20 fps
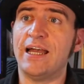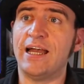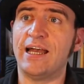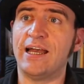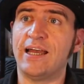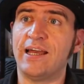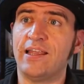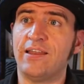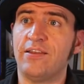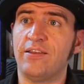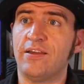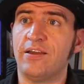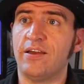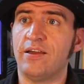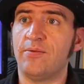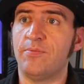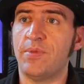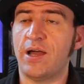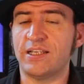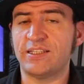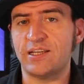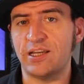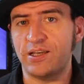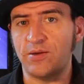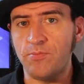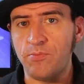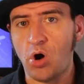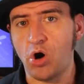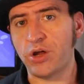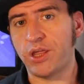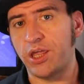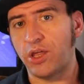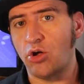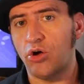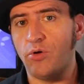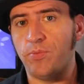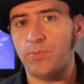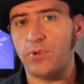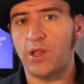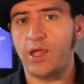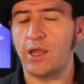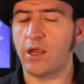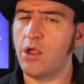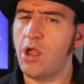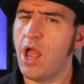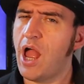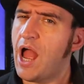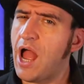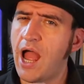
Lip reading: And I started mocking up like